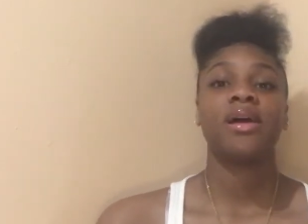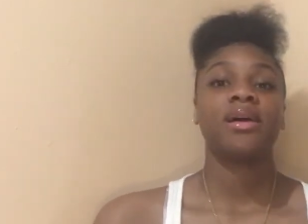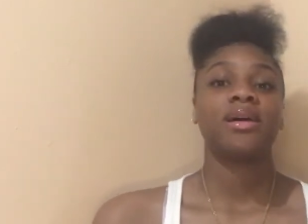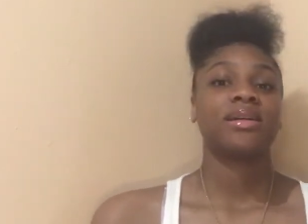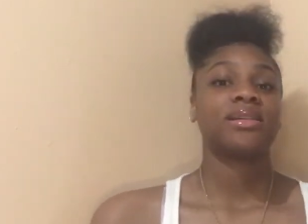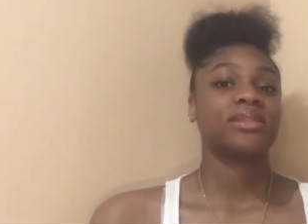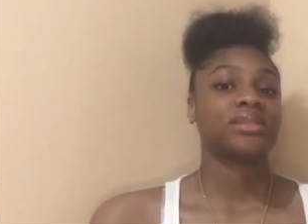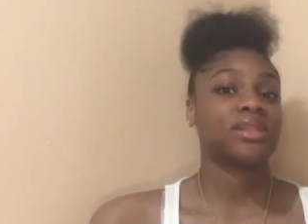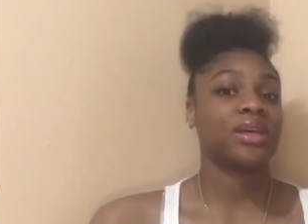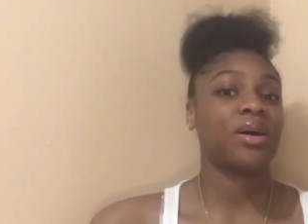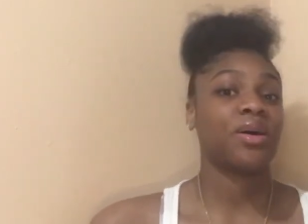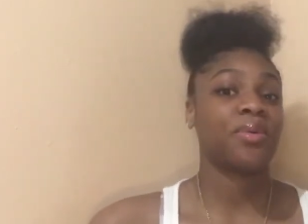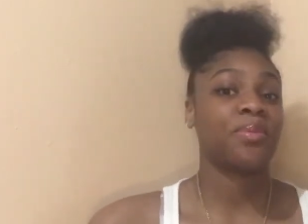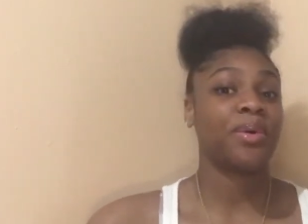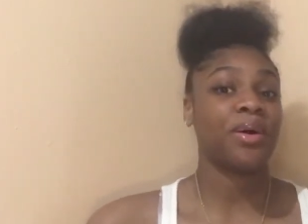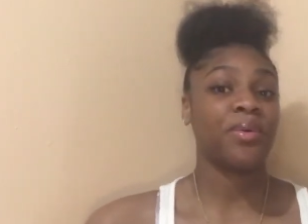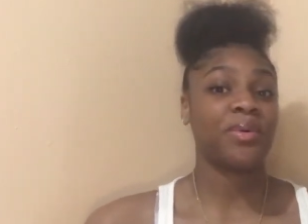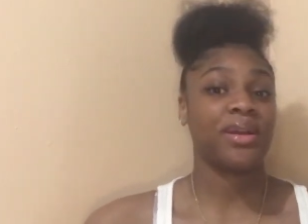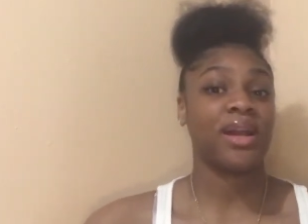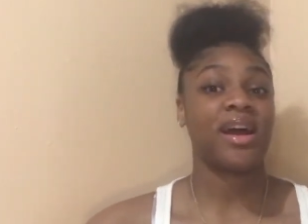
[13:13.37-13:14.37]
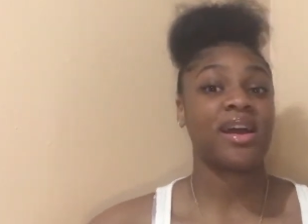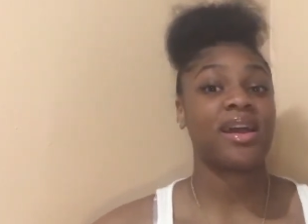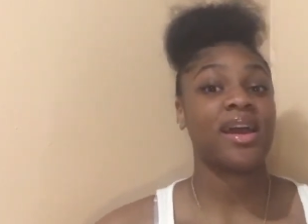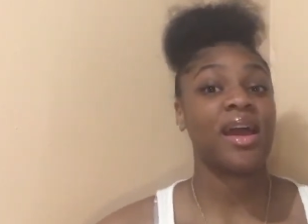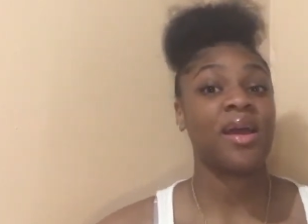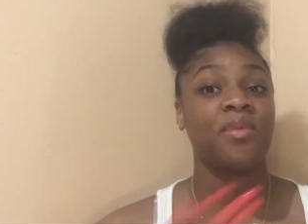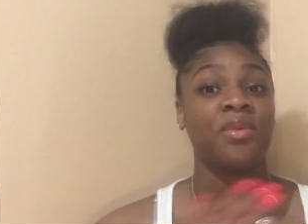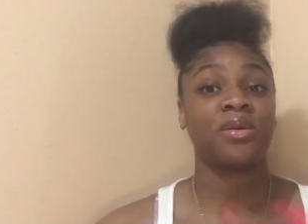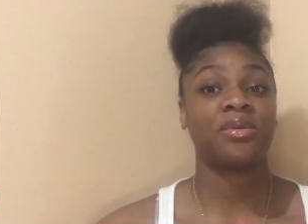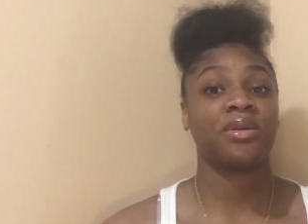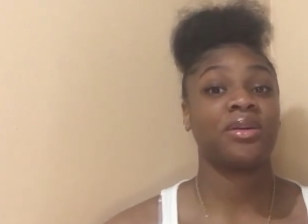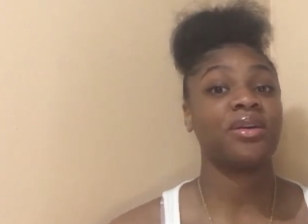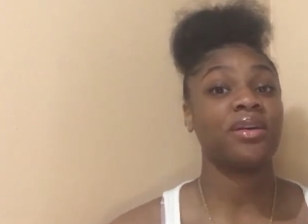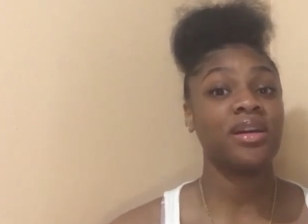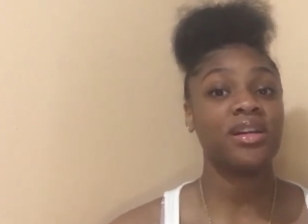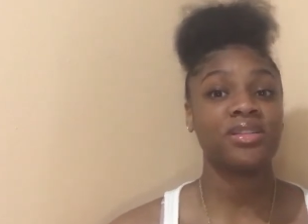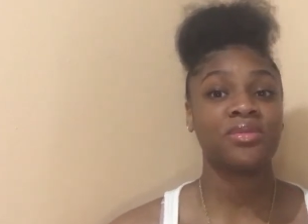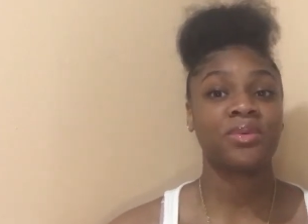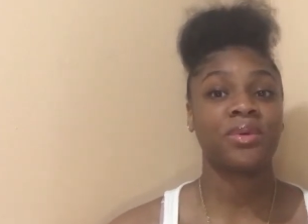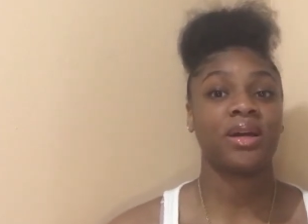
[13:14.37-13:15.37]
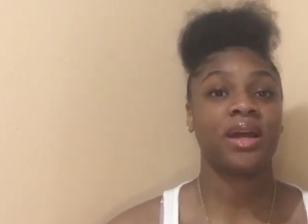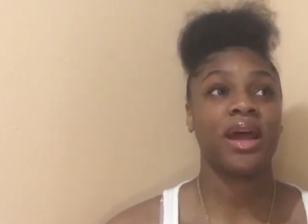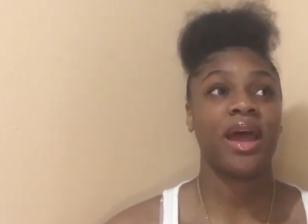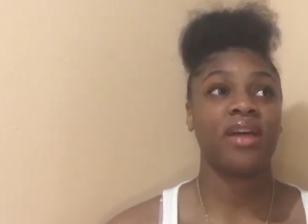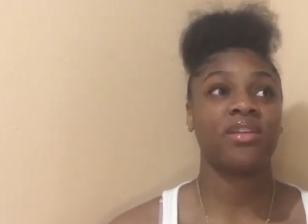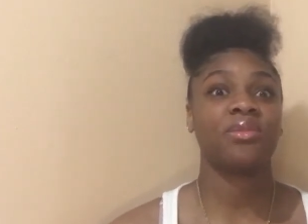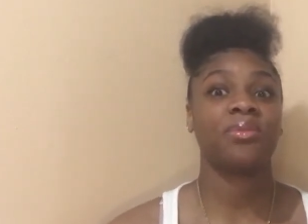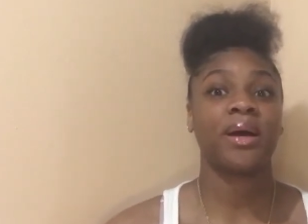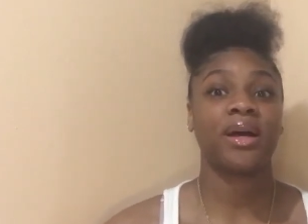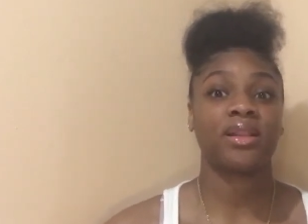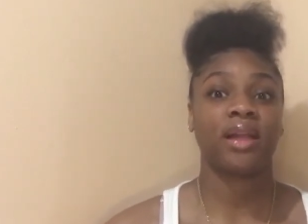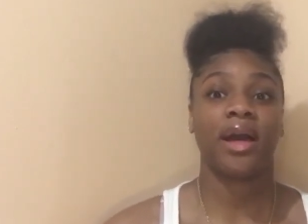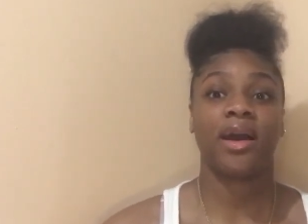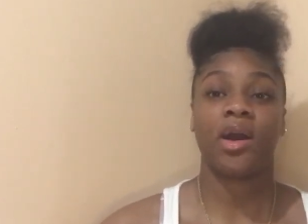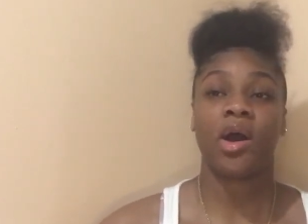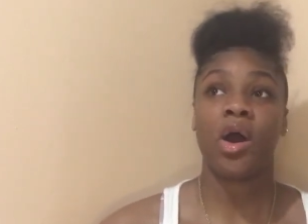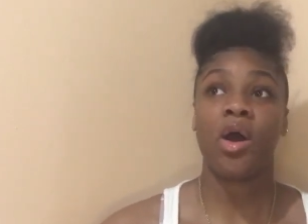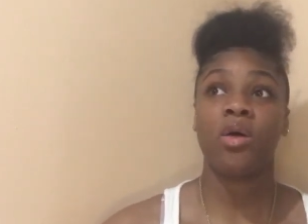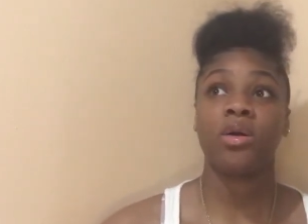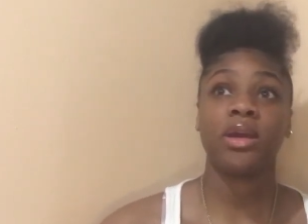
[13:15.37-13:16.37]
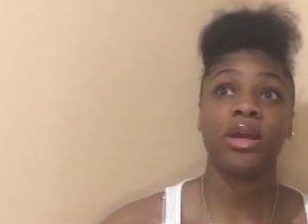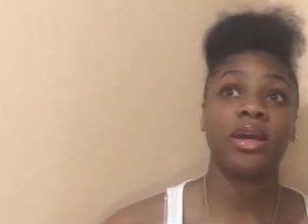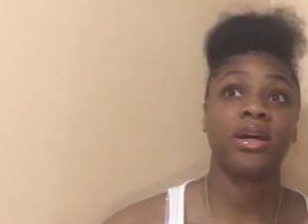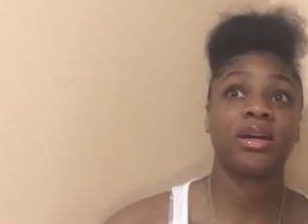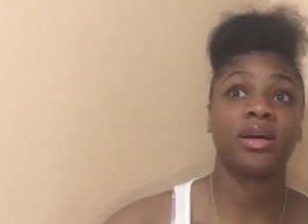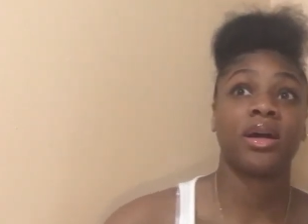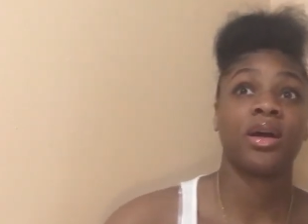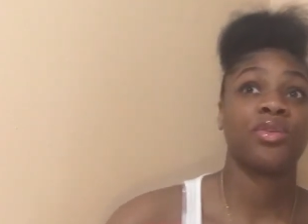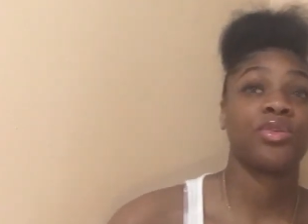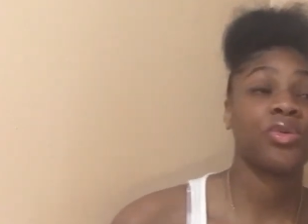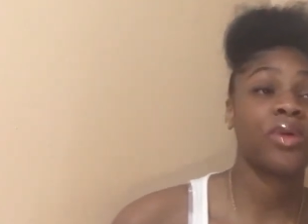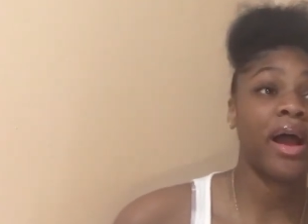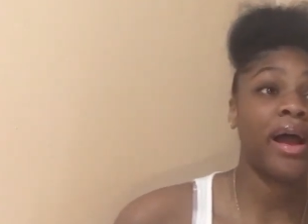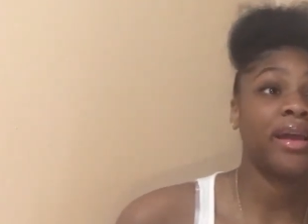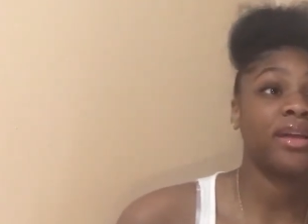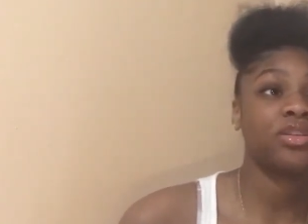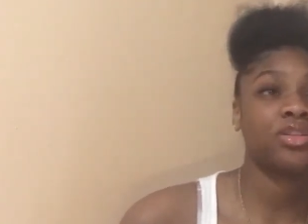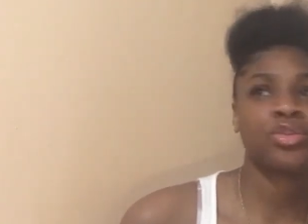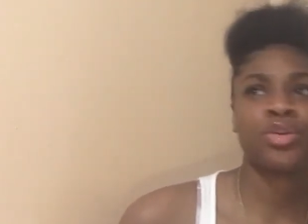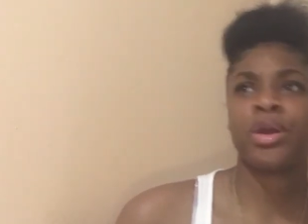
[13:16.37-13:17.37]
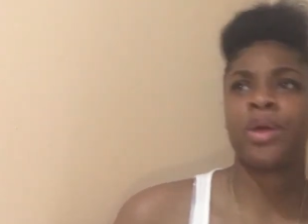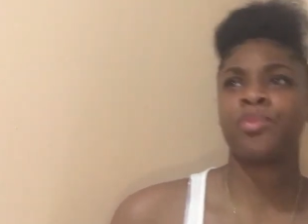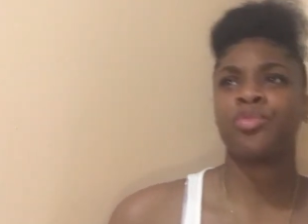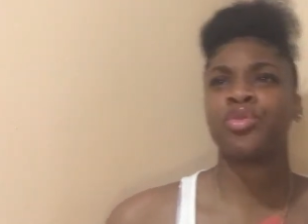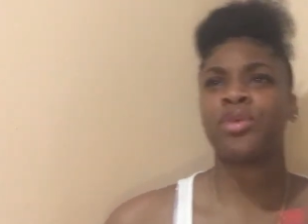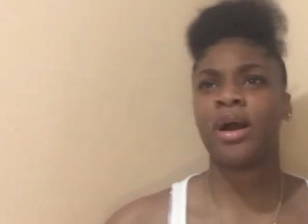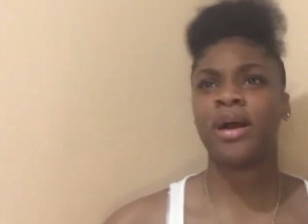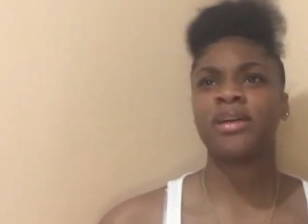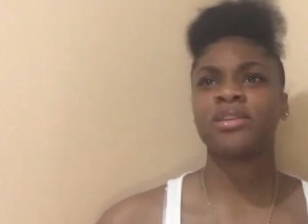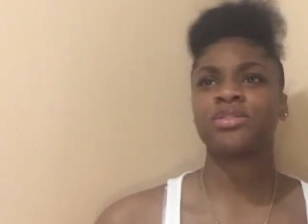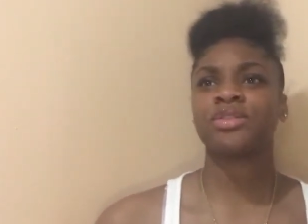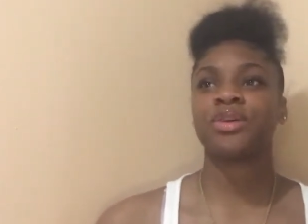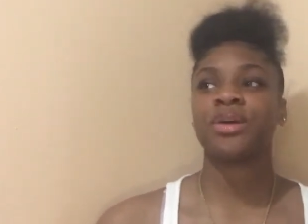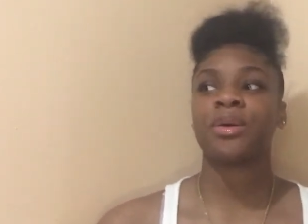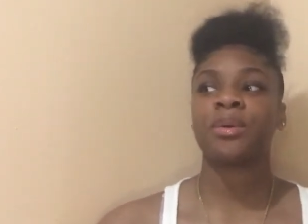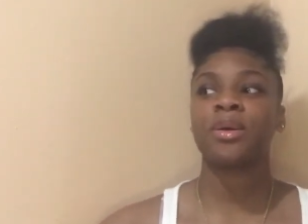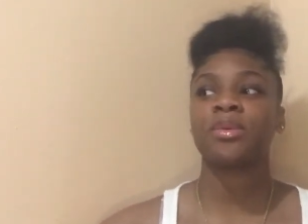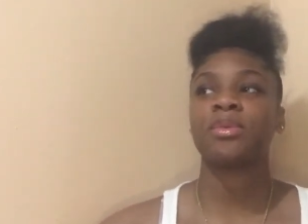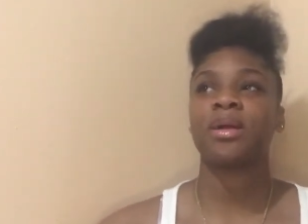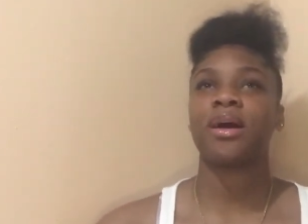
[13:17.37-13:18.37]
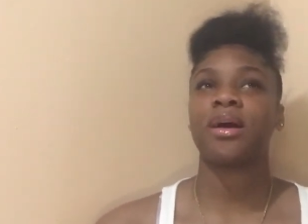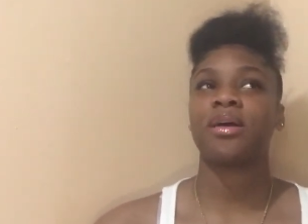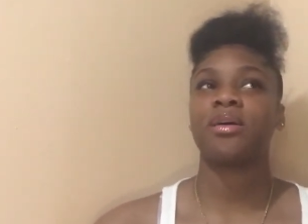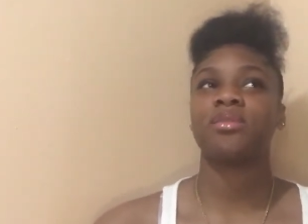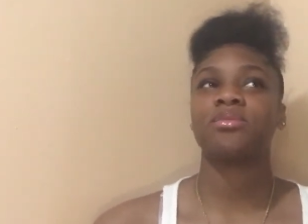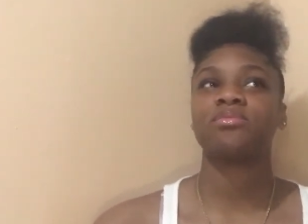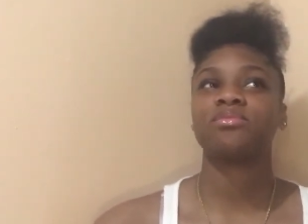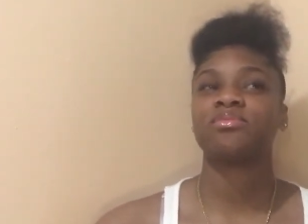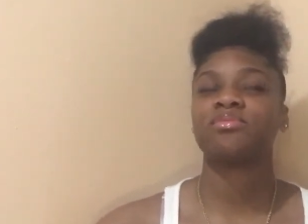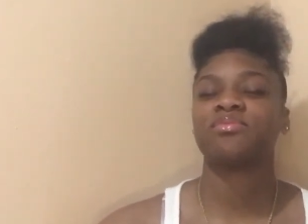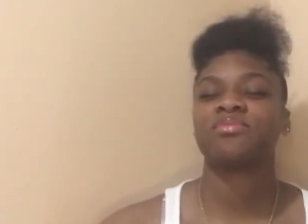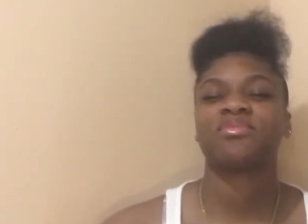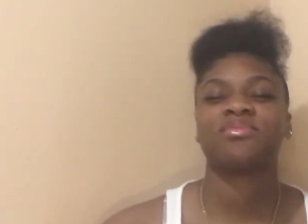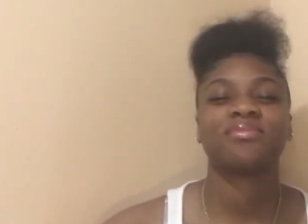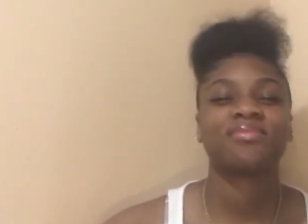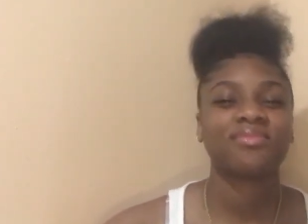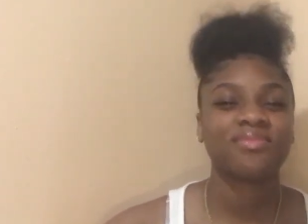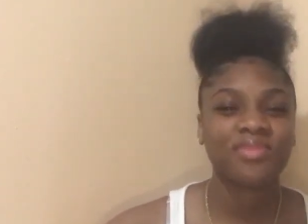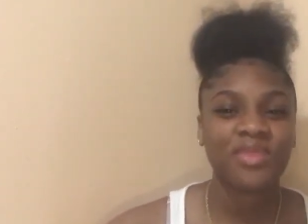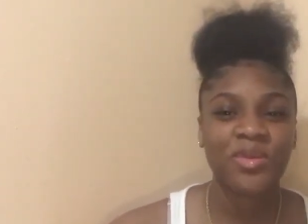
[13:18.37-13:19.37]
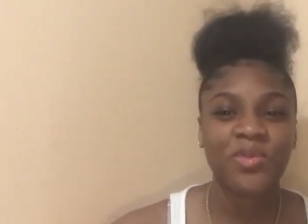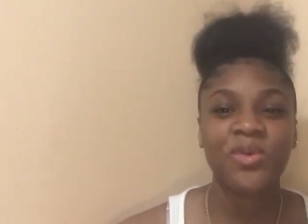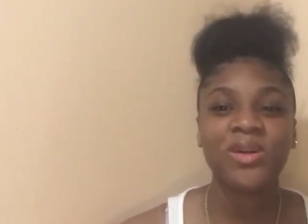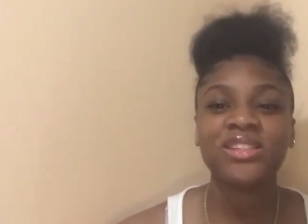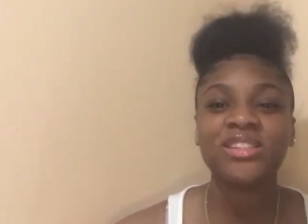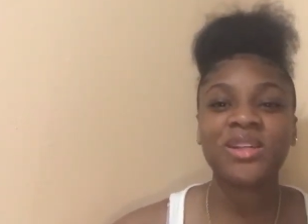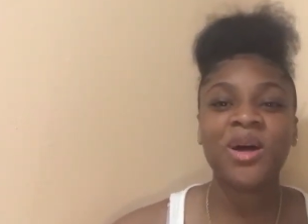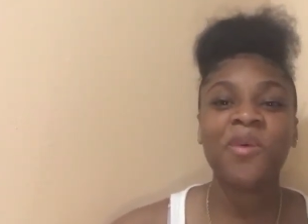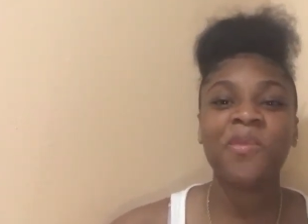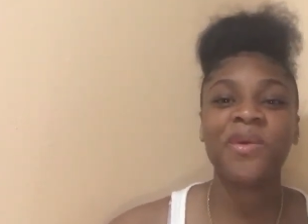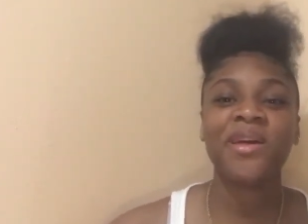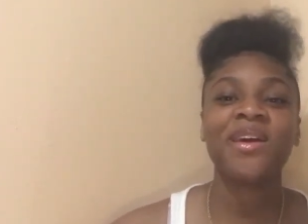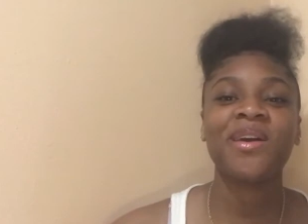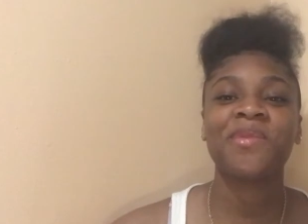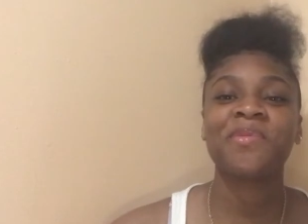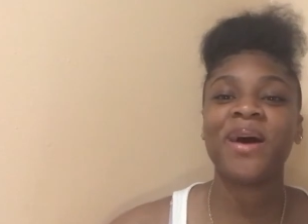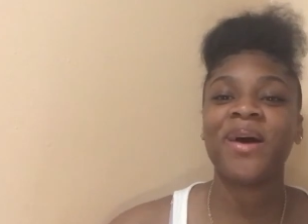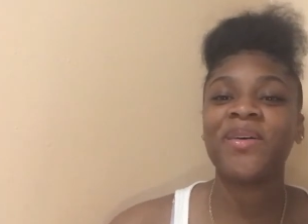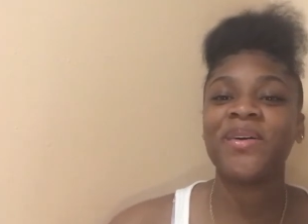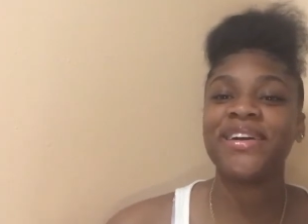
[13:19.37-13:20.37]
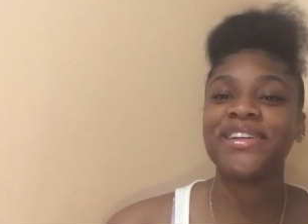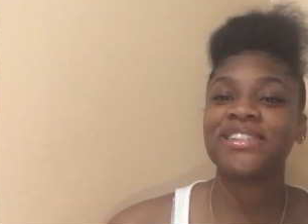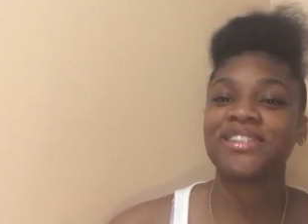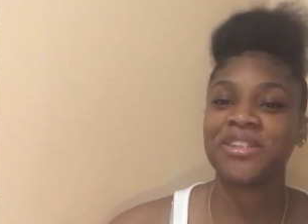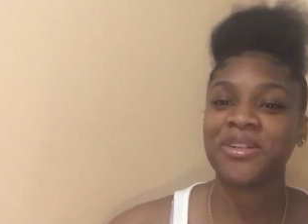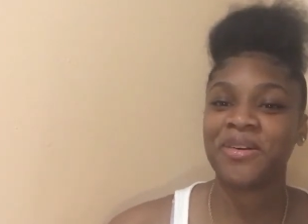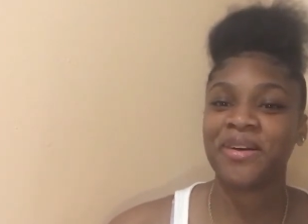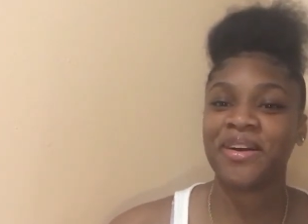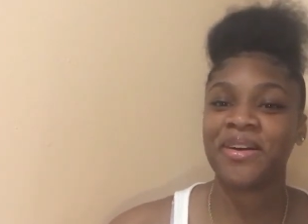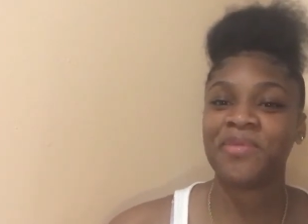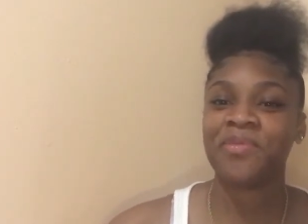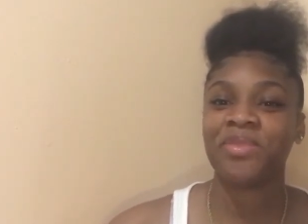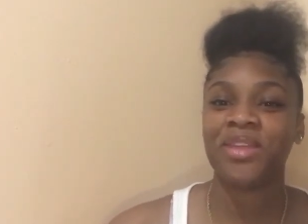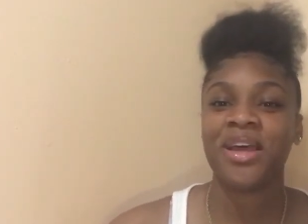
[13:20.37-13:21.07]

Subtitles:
So, but when I came up to Greensboro, everybody like, oh yeah, you got Instagram, you got Instagram. I'm like, what's so big about Instagram?